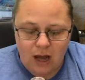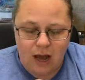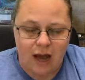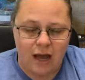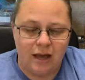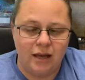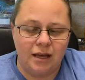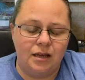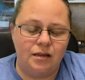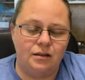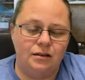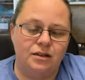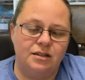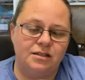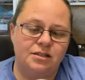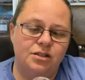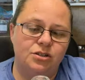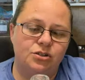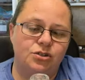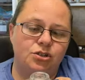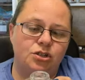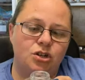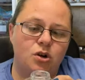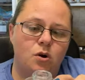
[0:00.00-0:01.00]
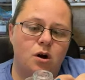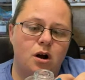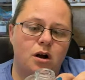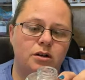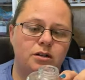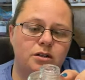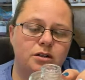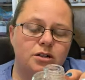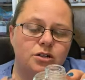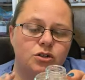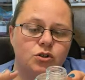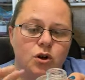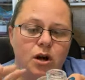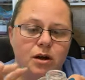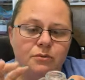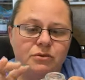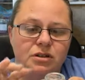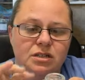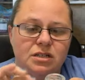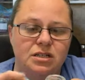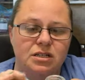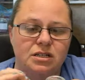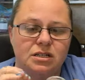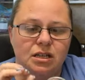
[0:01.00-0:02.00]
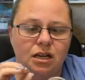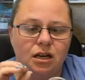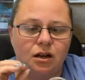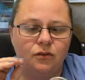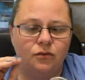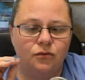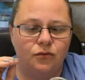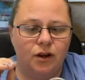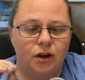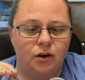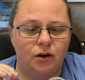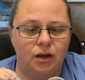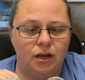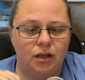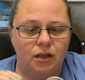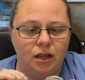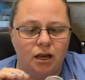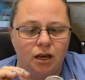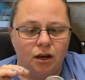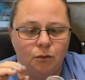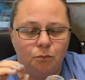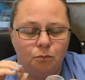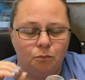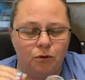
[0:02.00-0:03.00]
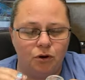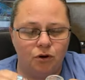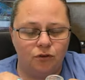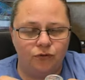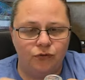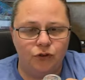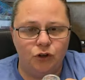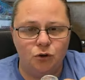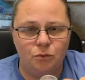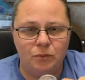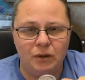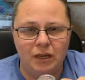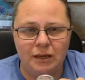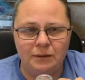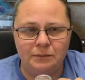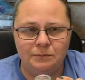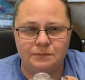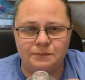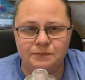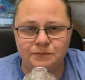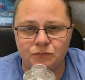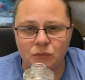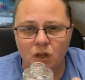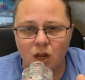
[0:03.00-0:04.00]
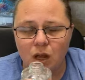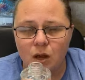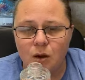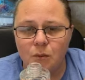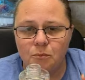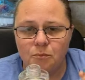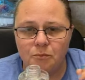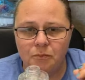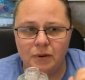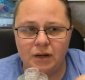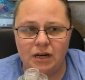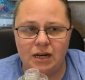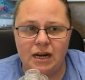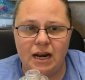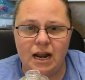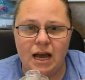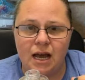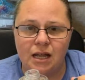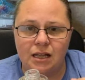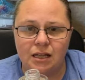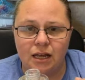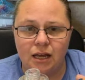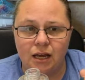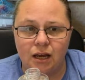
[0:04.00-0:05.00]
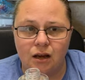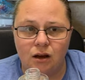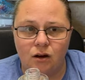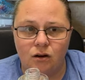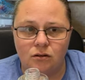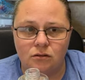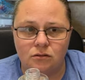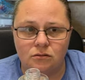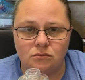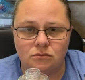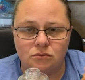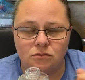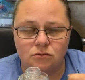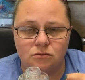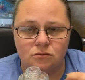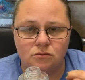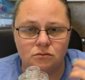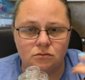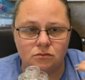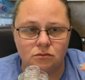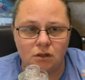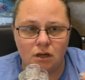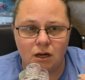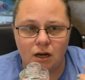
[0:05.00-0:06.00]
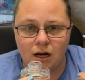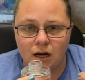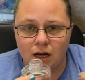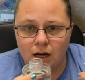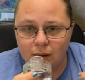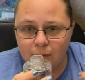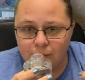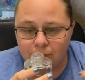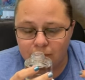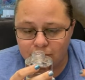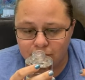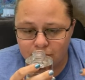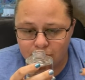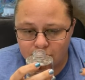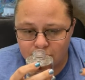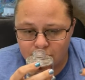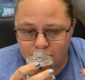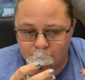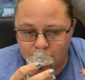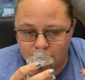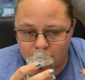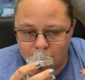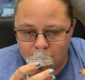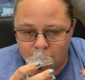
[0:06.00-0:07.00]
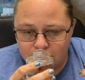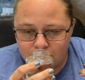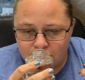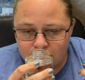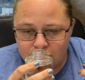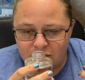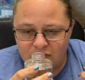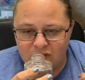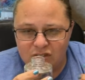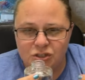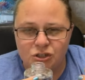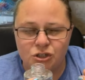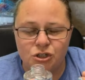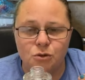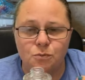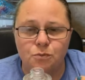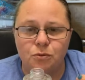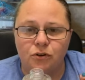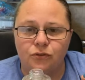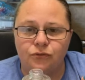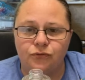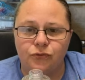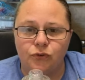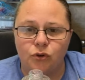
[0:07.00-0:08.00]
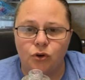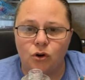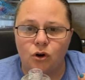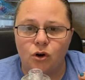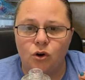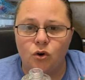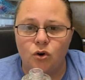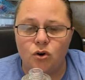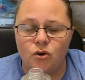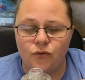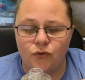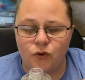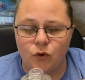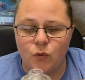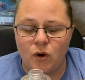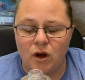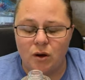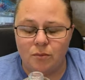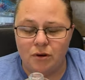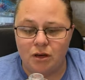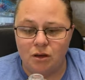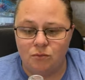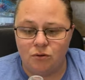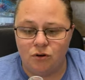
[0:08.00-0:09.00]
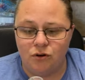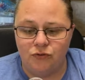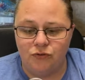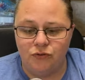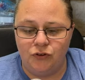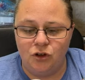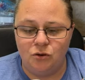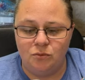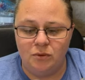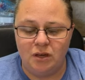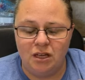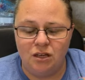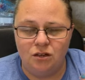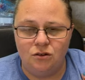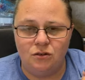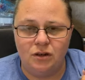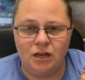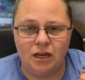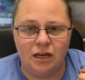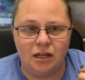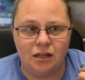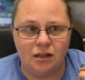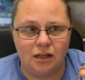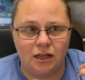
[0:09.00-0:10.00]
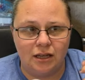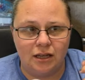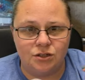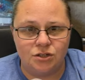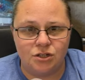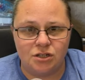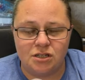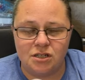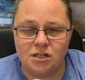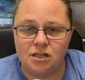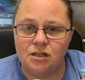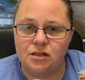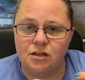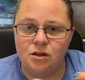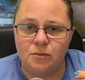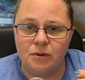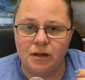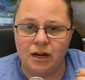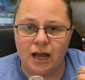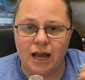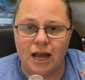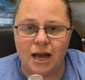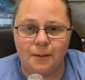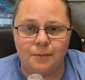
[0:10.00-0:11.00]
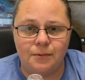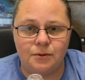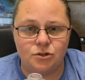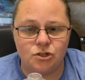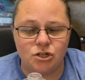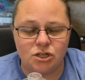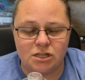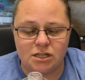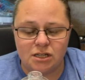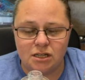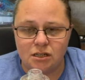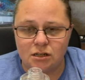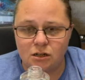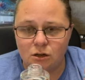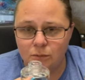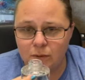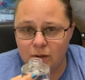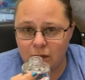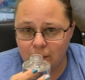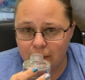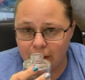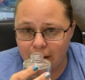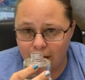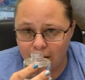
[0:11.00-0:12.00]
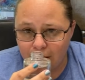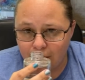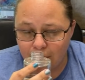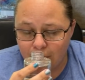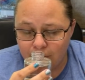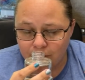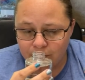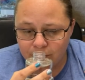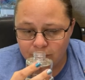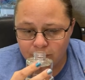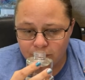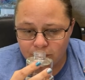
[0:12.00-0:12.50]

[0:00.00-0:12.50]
i this is so hard to describe this is like very like perfumy but not like um super floral overwhelming perfumy you get like just a little bit of apple just a little bit of pear